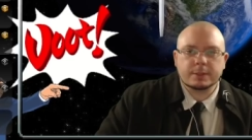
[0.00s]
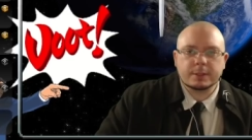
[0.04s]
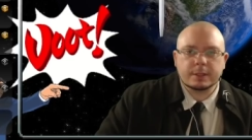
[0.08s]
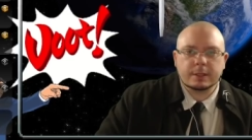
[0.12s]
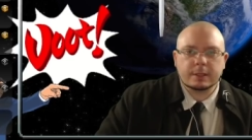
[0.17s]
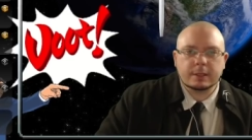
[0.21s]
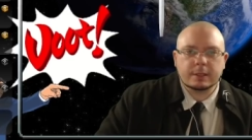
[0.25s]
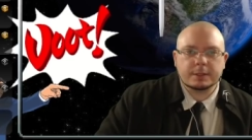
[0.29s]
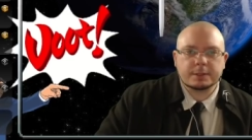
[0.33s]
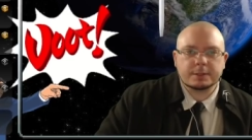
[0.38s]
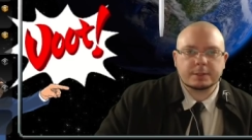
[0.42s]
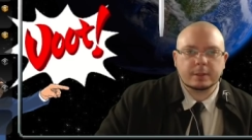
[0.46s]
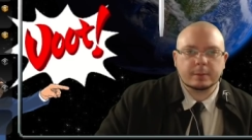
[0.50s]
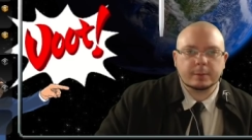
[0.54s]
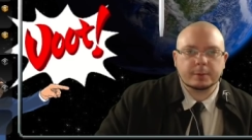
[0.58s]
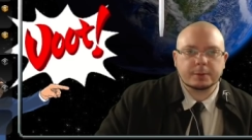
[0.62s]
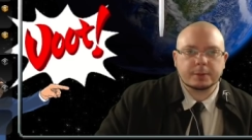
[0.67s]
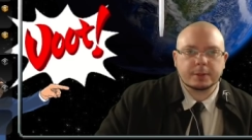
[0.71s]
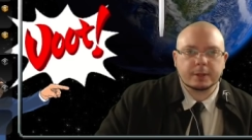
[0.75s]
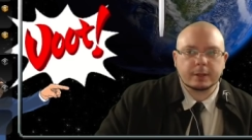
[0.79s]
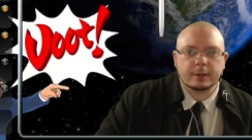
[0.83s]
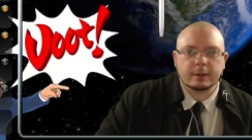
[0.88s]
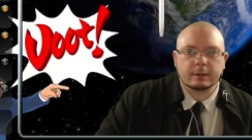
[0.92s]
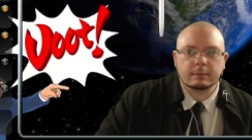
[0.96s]
Just double
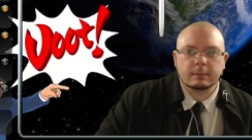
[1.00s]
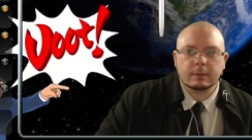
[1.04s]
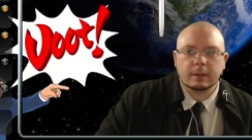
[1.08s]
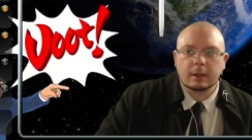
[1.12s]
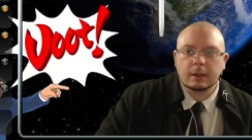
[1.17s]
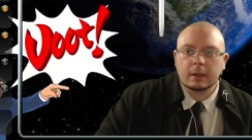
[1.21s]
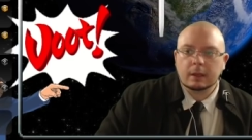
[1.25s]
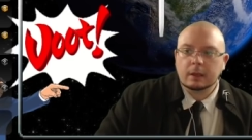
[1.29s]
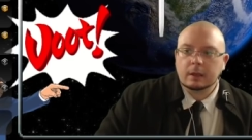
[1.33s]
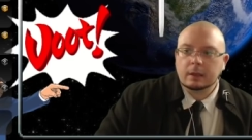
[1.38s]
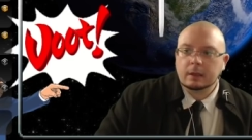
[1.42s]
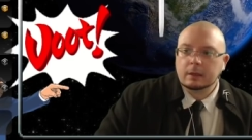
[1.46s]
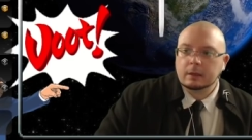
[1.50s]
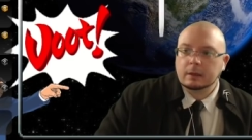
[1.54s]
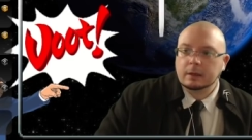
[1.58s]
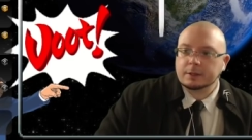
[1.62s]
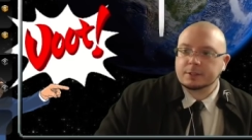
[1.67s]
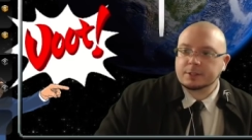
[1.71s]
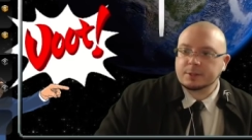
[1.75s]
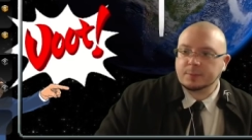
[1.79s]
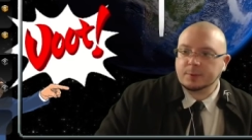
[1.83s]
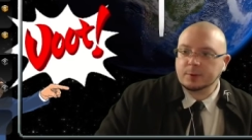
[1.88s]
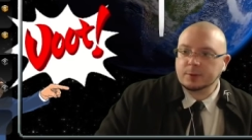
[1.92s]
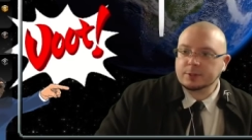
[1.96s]
checking. I
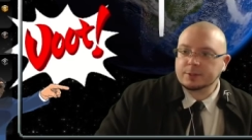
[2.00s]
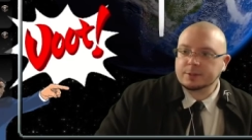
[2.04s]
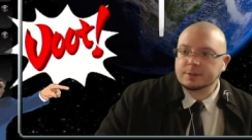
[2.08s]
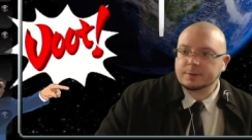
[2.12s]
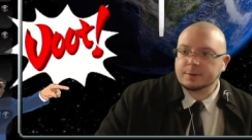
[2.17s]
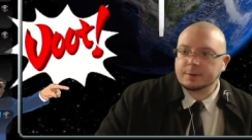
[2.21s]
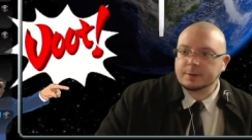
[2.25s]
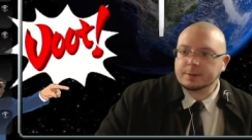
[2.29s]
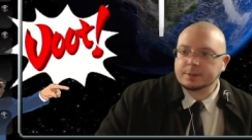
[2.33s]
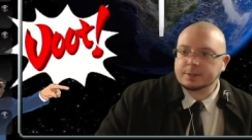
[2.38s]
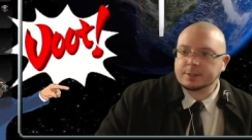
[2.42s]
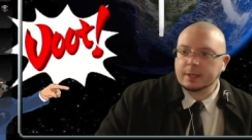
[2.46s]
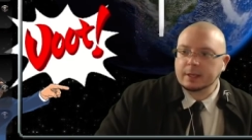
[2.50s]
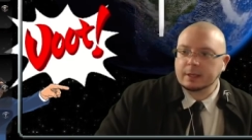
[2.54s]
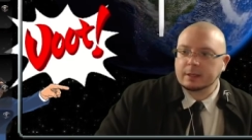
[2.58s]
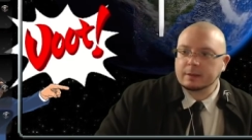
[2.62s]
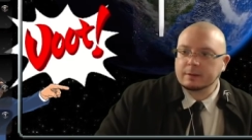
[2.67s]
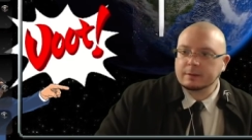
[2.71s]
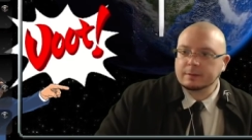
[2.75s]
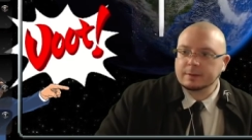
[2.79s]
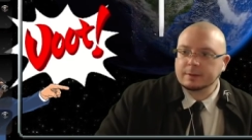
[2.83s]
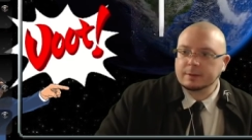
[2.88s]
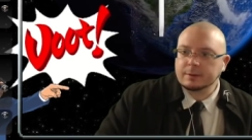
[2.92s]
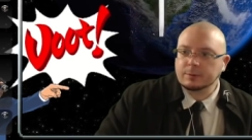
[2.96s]
suppose for the sake
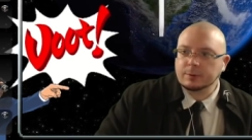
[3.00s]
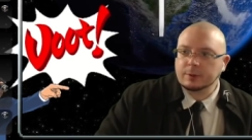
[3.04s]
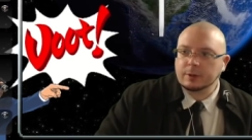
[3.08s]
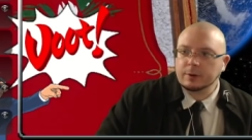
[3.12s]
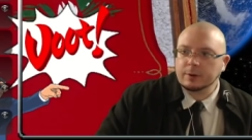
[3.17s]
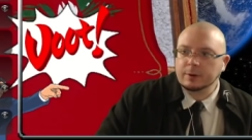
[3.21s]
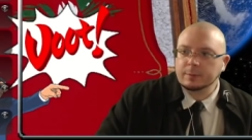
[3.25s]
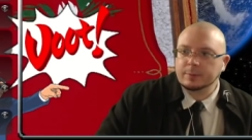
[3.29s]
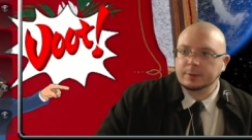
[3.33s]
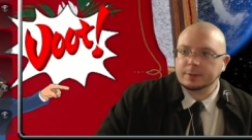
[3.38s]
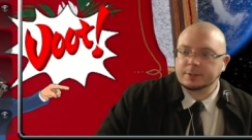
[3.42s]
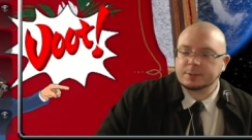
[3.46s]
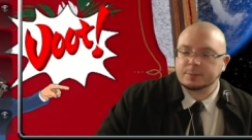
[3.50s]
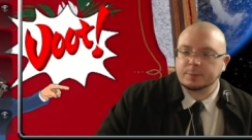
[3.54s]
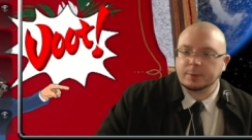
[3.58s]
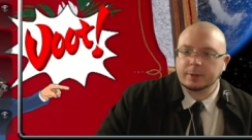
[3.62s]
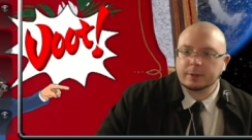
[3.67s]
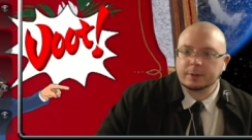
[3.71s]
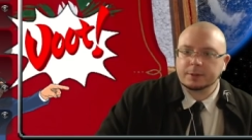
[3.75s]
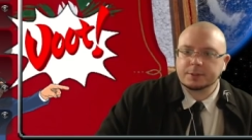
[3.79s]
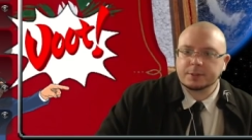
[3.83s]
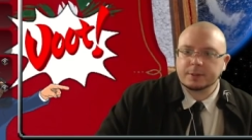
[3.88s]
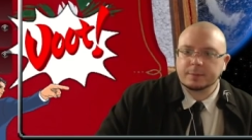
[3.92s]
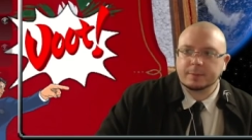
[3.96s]
of it, we'll go ahead and put
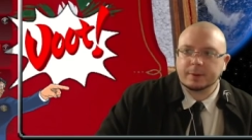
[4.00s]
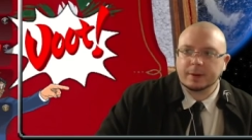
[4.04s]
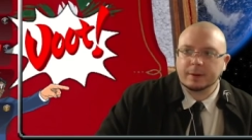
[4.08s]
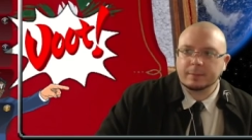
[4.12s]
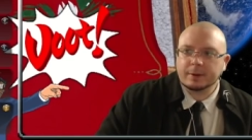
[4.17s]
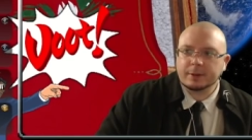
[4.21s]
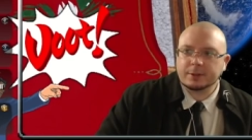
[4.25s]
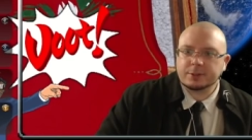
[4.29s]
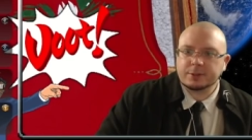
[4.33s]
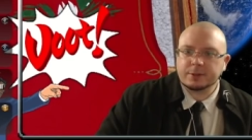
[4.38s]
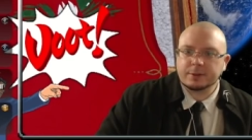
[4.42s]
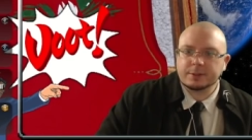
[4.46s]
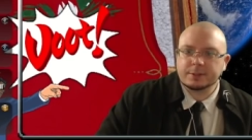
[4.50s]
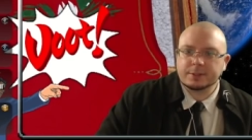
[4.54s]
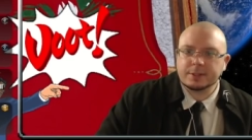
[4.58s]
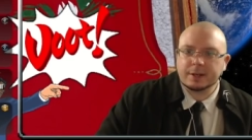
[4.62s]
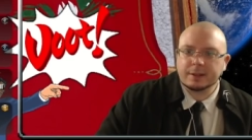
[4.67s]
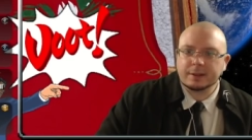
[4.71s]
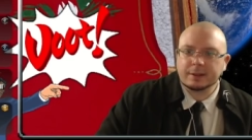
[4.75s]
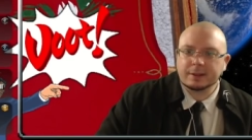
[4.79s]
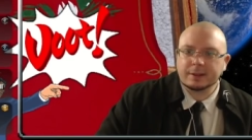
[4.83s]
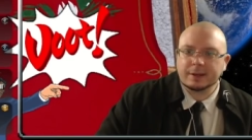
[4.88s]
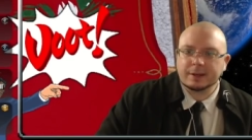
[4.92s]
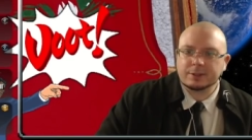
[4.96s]
spoilers up, but I'm not sure there's
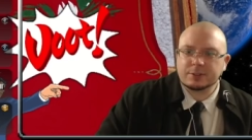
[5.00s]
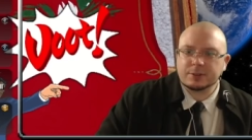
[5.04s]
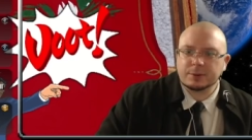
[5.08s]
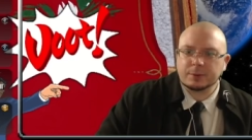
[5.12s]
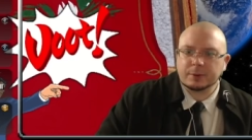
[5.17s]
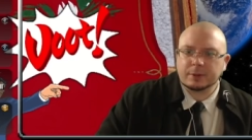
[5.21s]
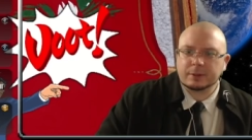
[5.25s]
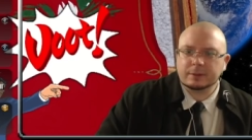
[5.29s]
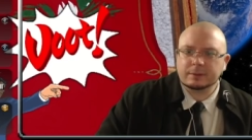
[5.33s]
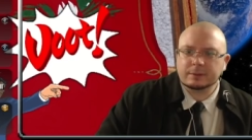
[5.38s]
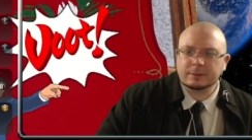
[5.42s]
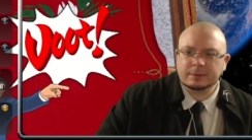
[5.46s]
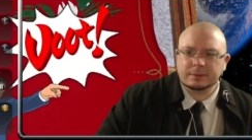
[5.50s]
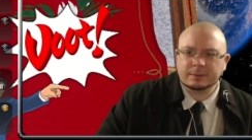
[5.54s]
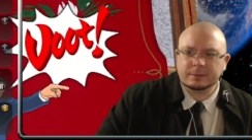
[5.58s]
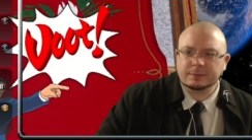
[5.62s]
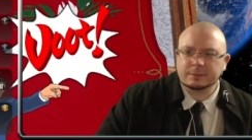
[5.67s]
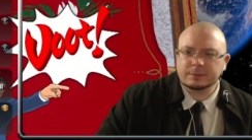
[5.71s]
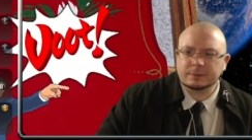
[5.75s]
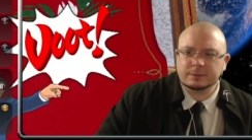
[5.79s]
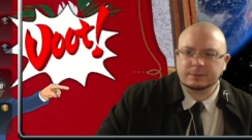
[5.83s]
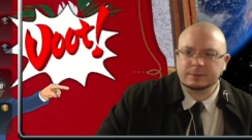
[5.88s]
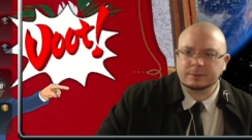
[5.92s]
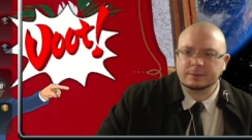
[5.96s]
anything that actually
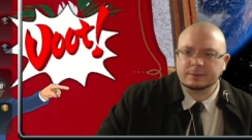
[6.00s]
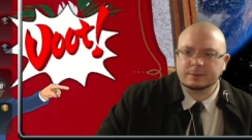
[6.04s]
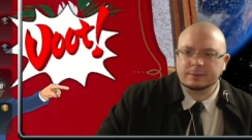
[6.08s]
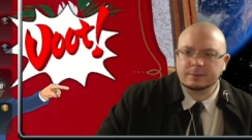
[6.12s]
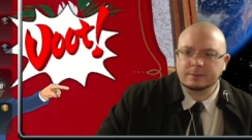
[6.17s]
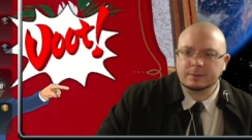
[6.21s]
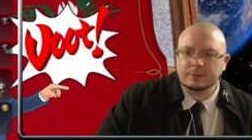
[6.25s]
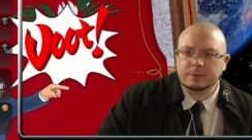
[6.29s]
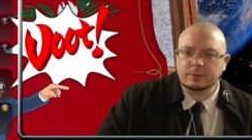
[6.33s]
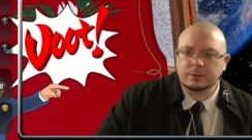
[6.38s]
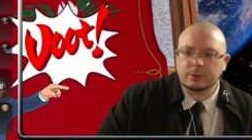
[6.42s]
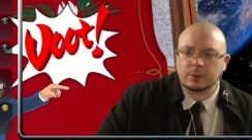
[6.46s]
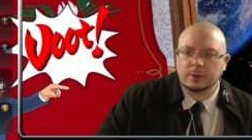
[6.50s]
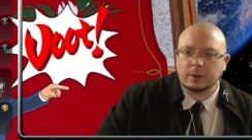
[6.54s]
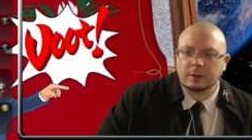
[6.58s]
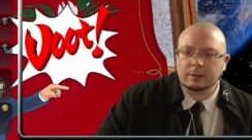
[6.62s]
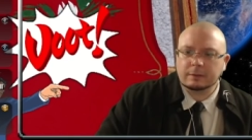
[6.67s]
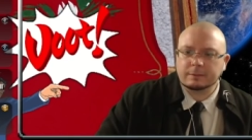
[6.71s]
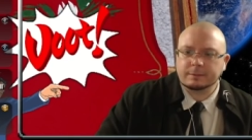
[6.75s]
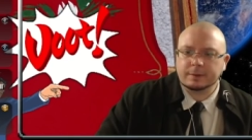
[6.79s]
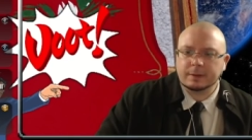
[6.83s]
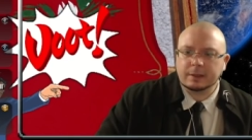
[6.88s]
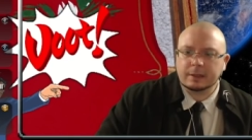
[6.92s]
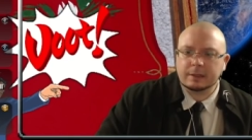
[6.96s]

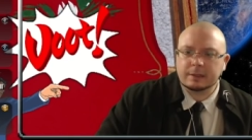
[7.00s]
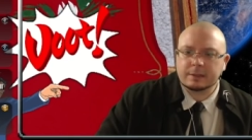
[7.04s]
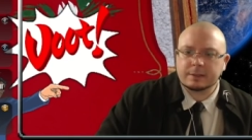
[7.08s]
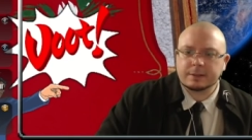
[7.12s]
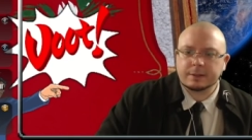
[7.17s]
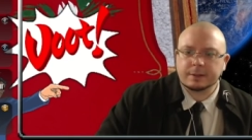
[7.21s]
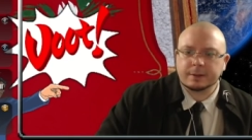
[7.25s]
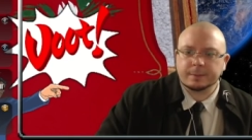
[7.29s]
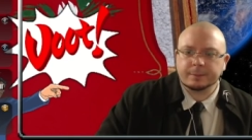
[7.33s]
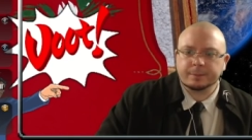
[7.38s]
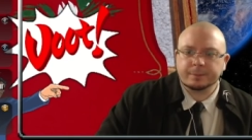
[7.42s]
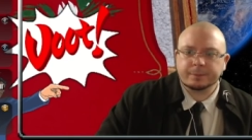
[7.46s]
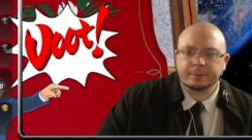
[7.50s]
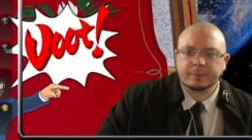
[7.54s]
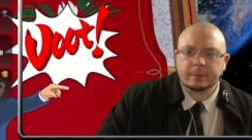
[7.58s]
qualifies here.